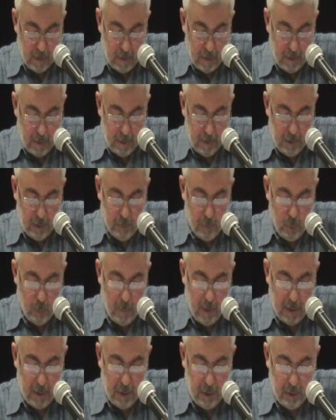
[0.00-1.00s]
and
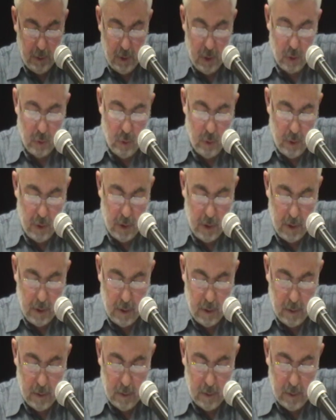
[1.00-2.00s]
diplomatic
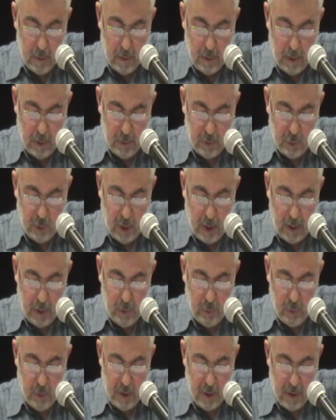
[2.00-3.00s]
discourses that try
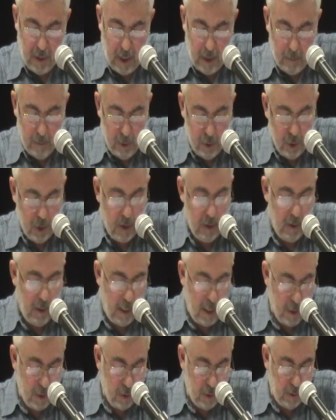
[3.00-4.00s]
to establish a
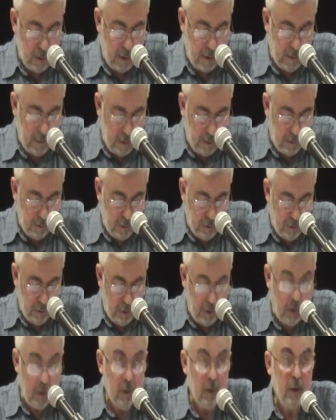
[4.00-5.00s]
national
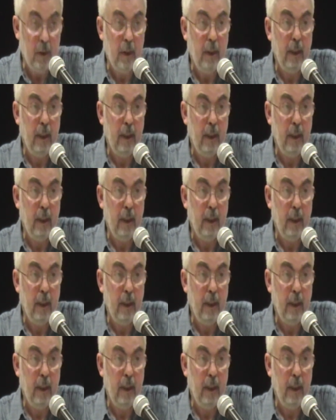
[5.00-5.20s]
identity